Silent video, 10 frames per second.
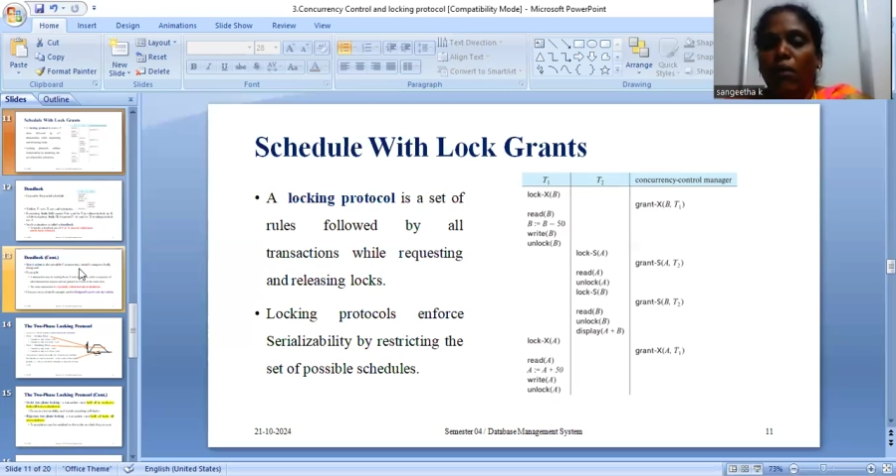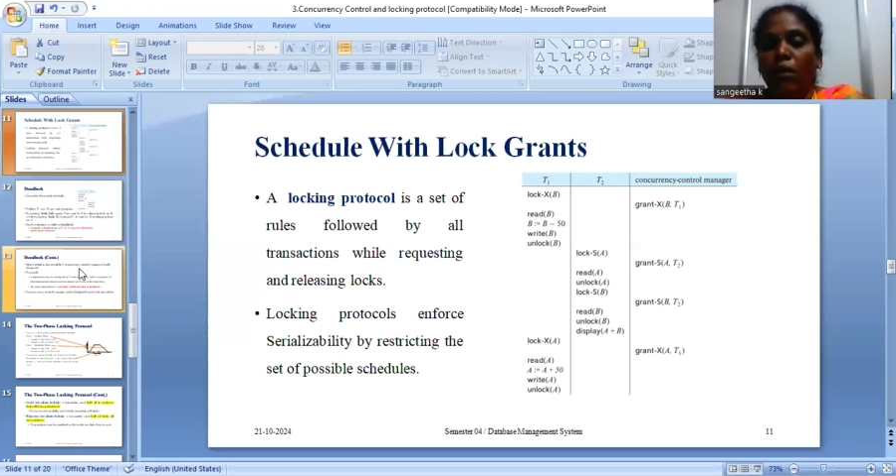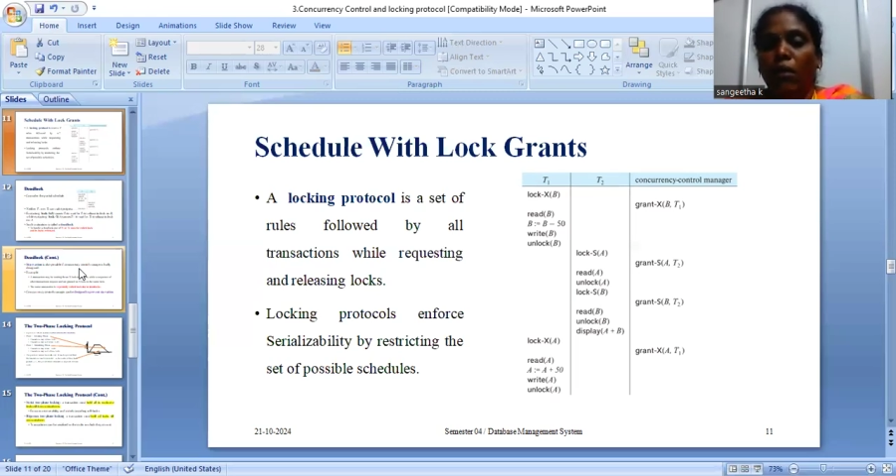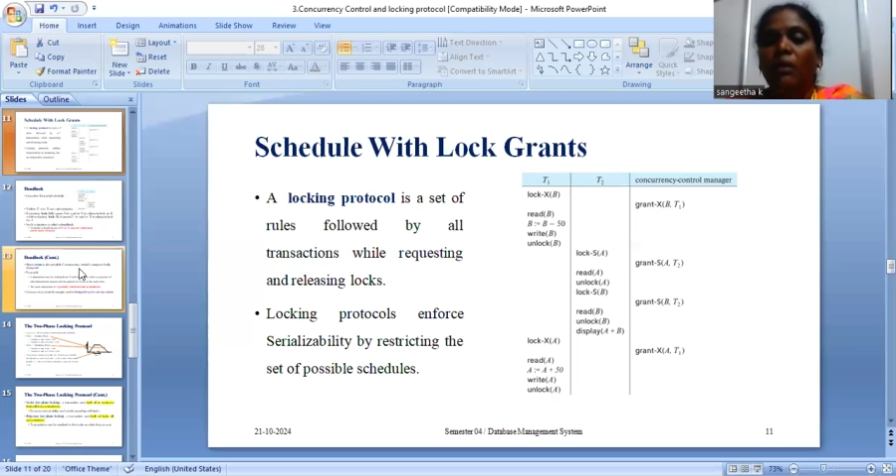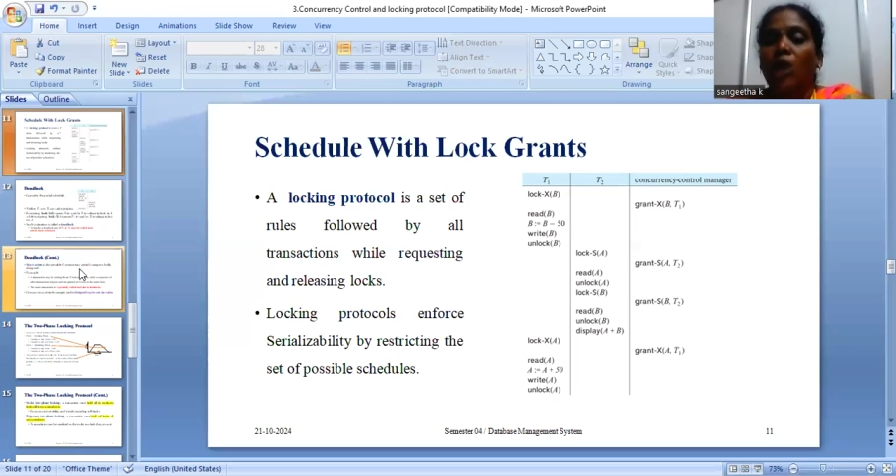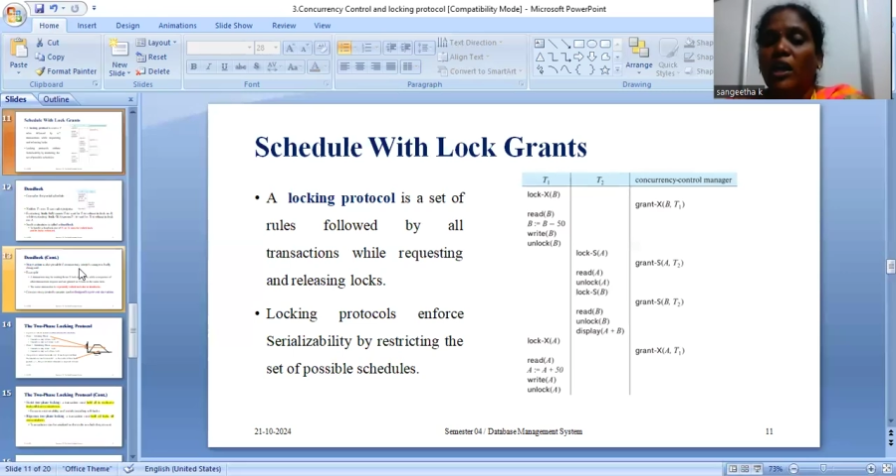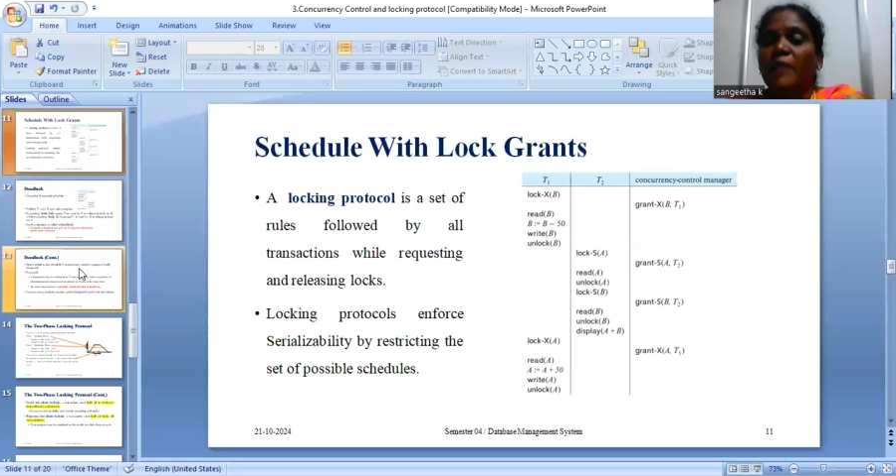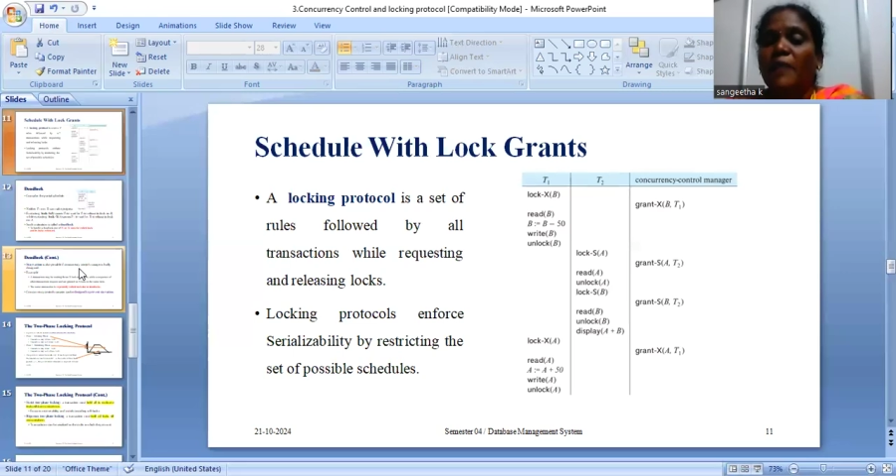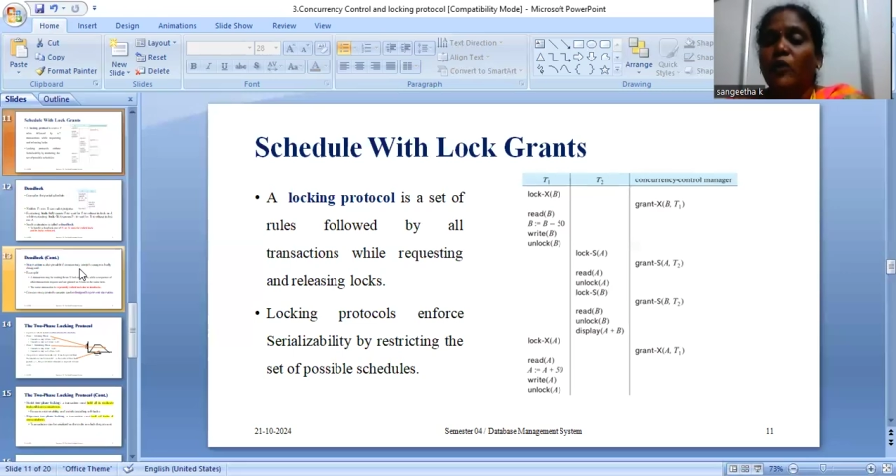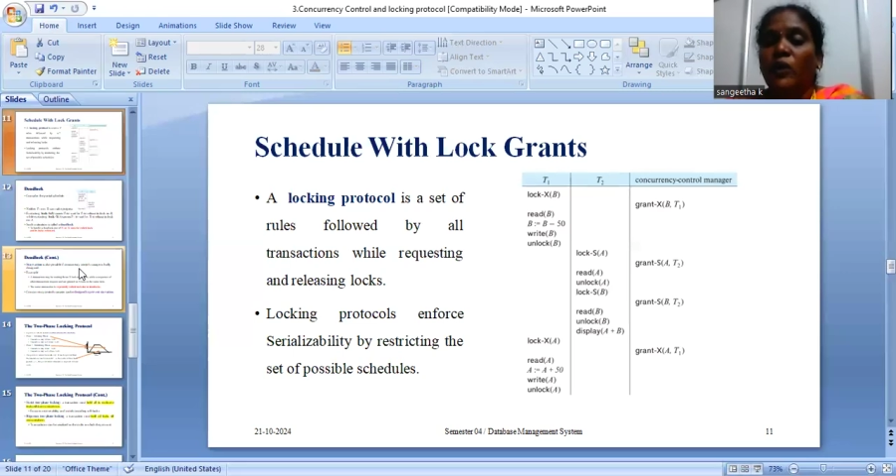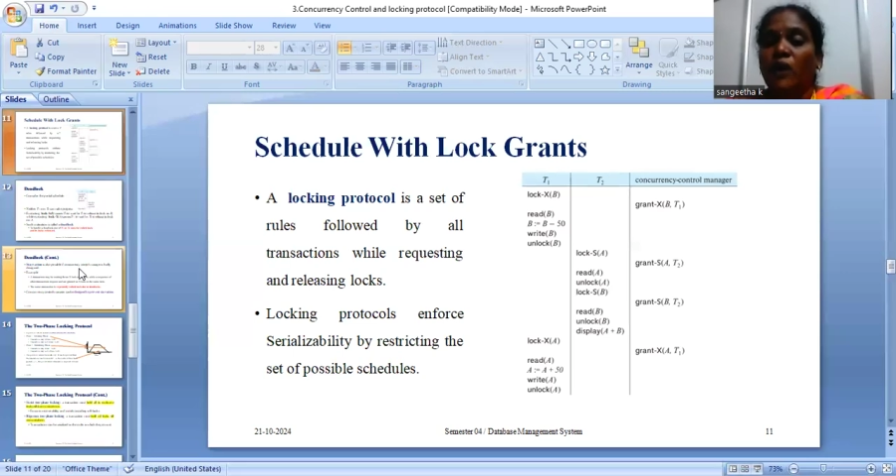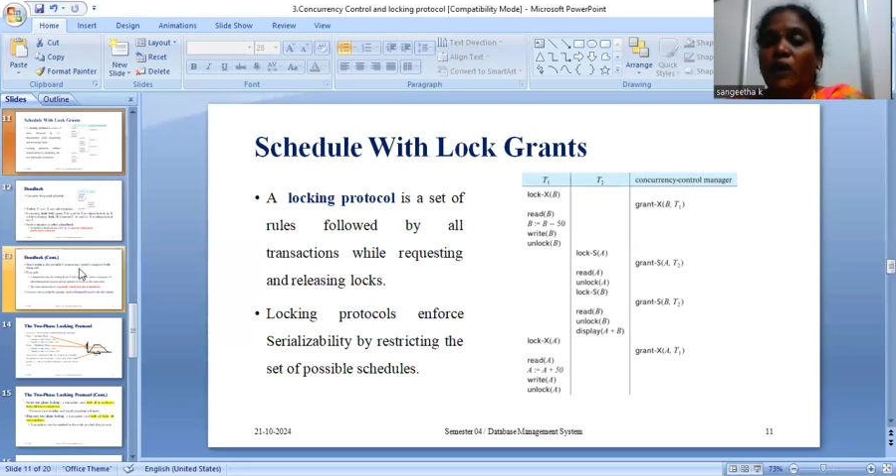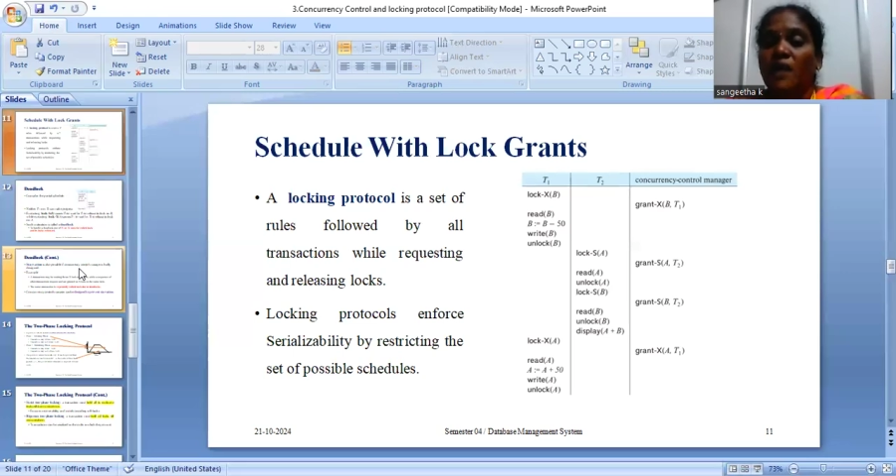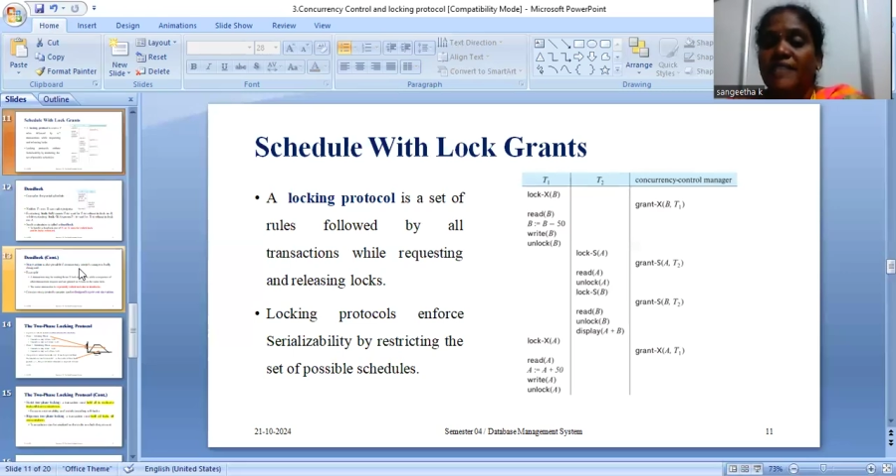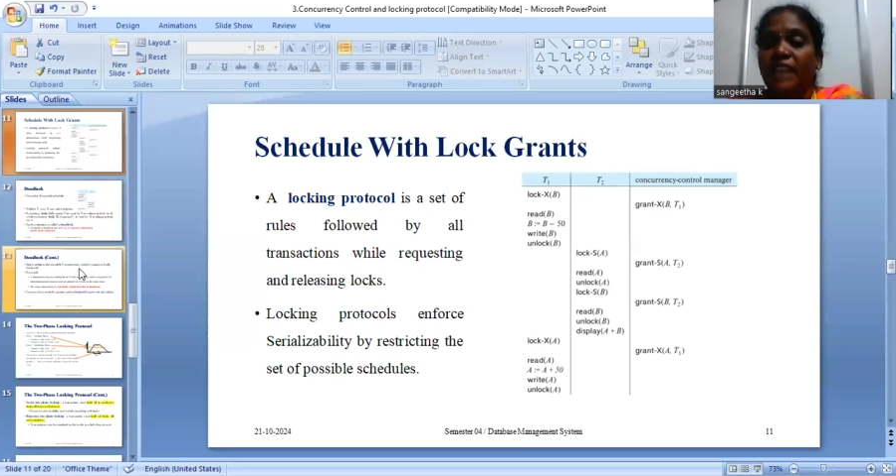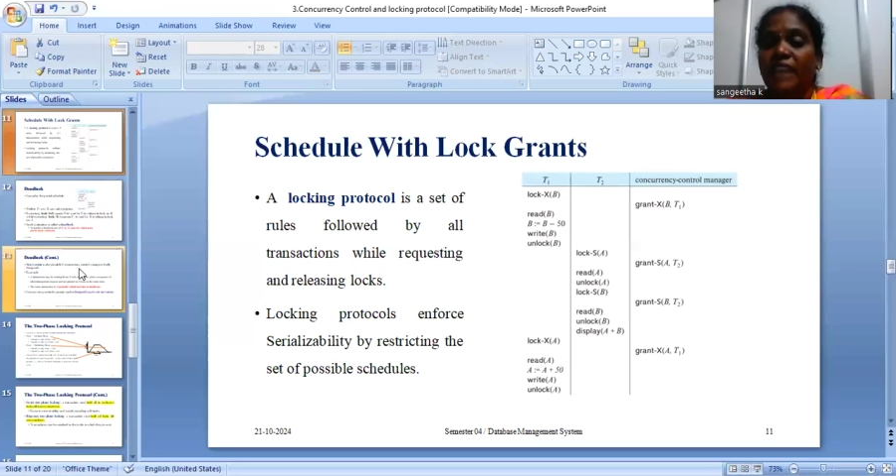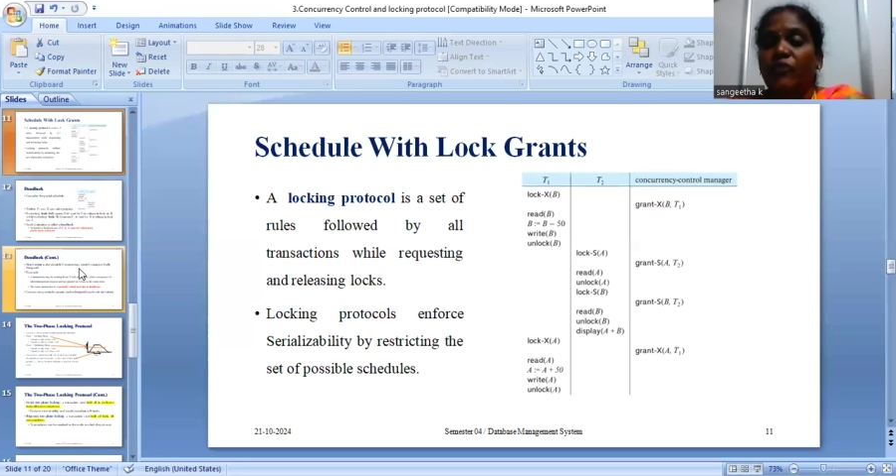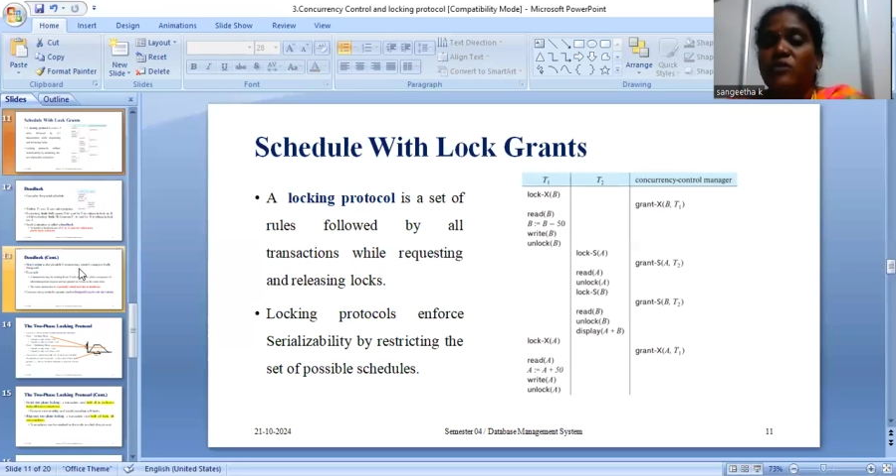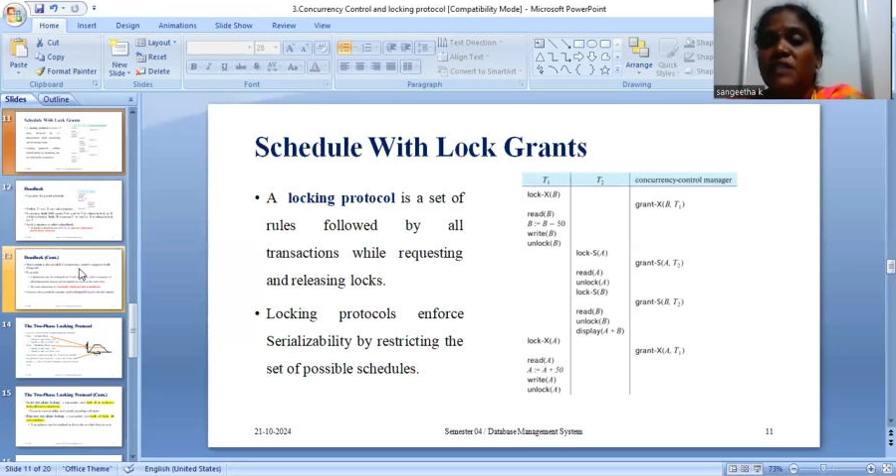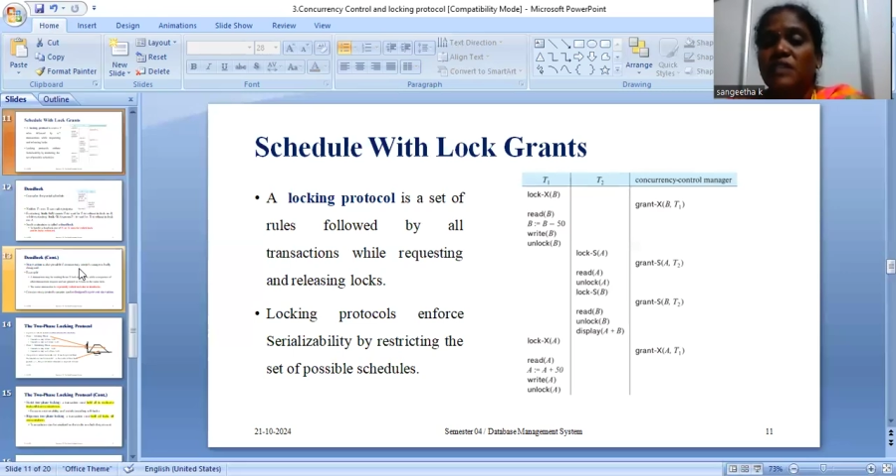Locking protocols
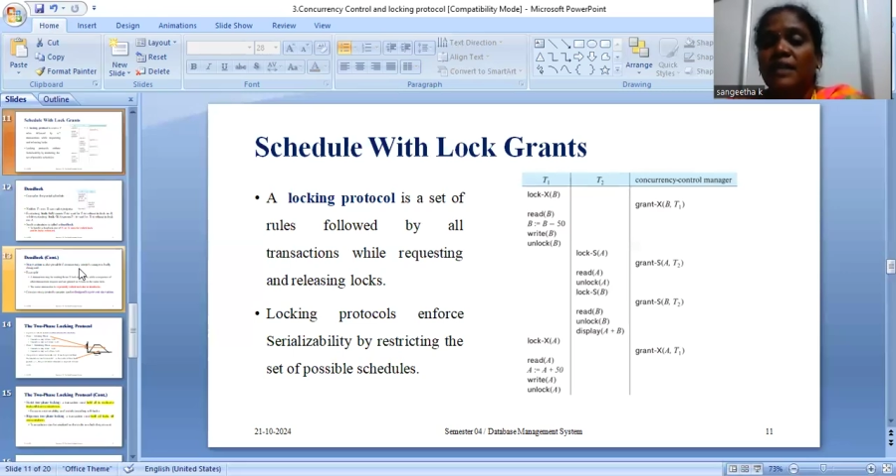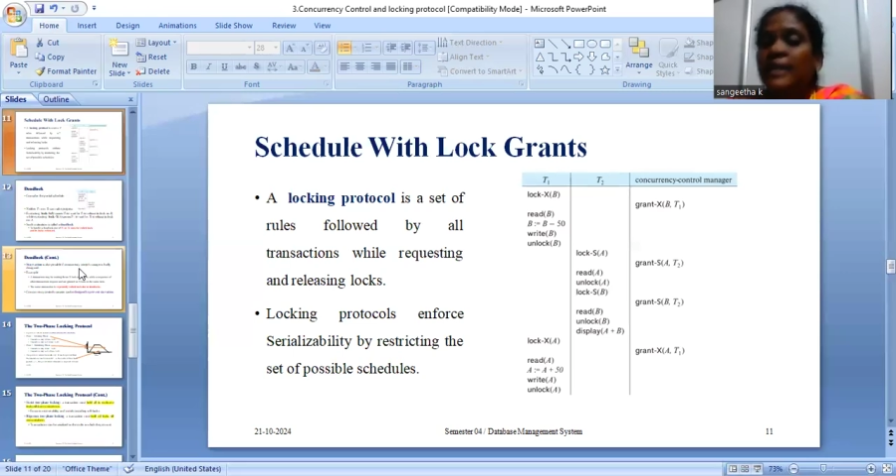enforce